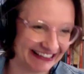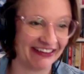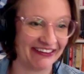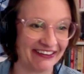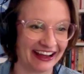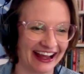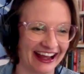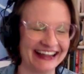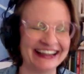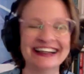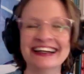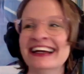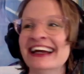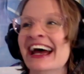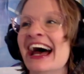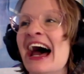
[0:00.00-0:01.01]
Okay.
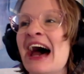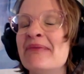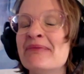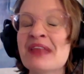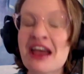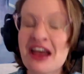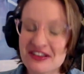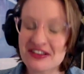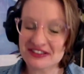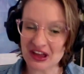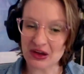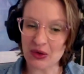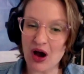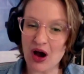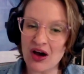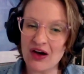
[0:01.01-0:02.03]

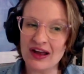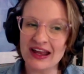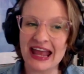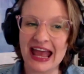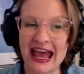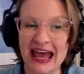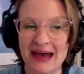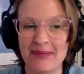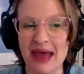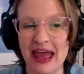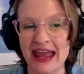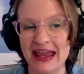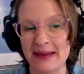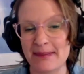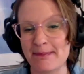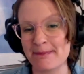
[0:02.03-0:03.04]
So I am
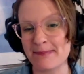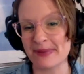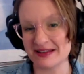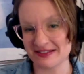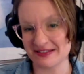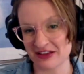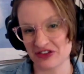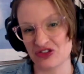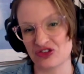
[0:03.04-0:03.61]
a business